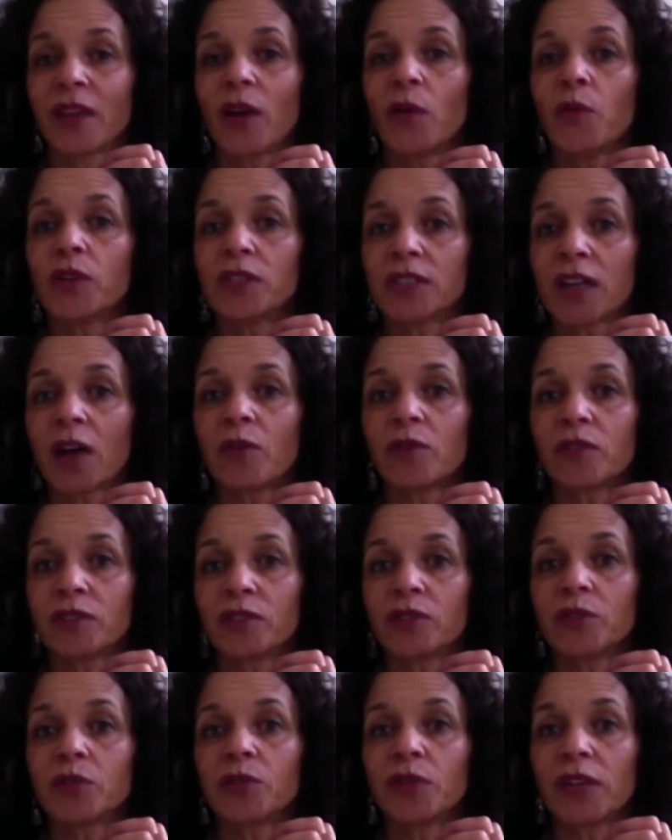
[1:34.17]
which I will
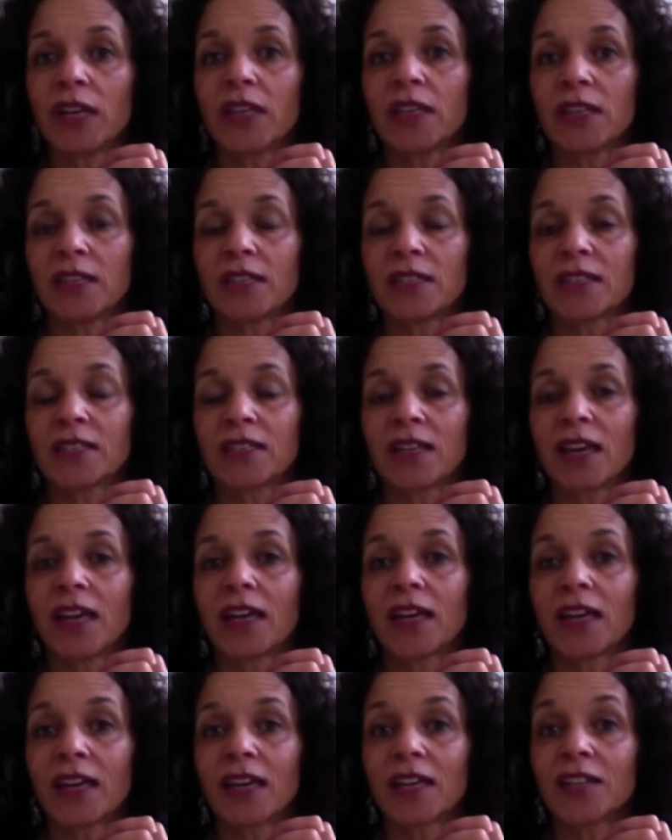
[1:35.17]
do in this
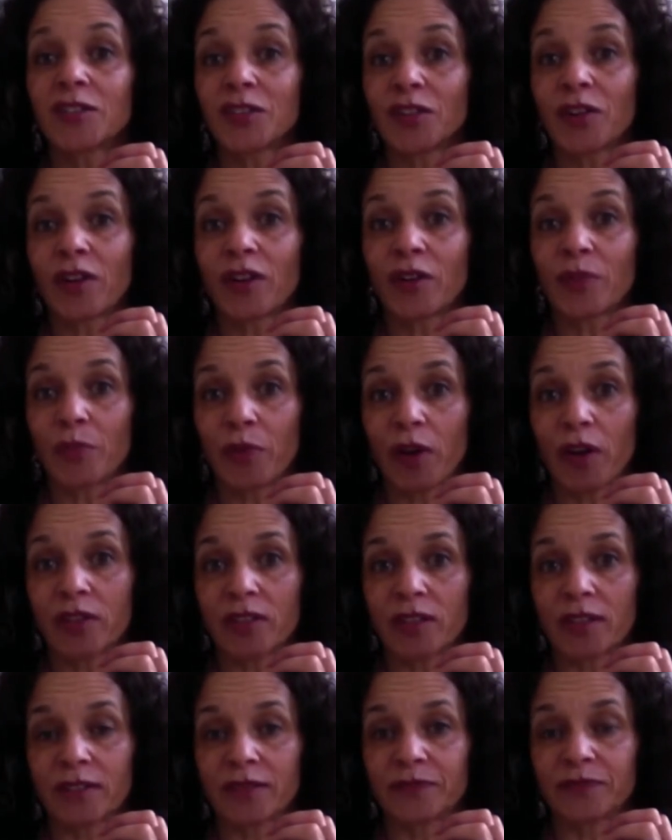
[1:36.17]
Kickstarter
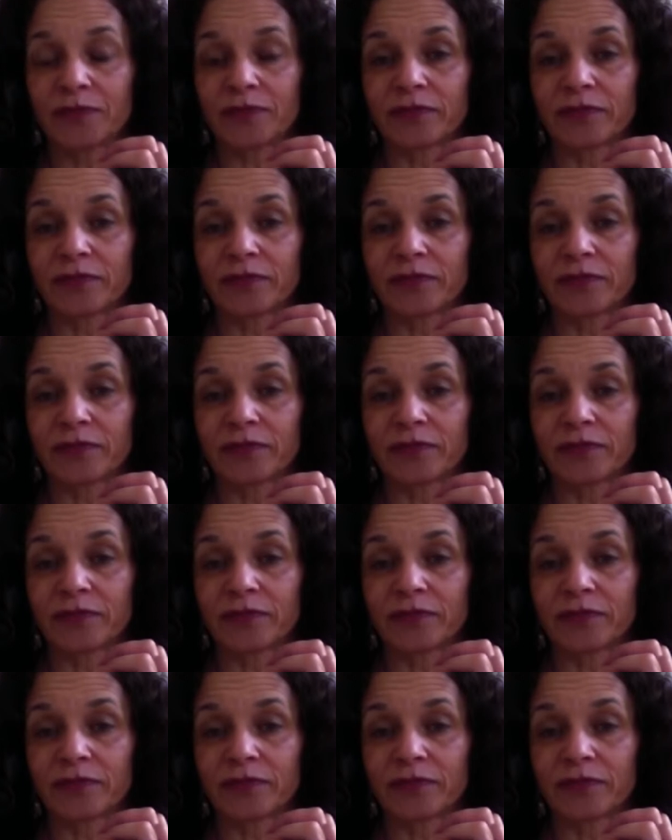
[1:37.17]
project.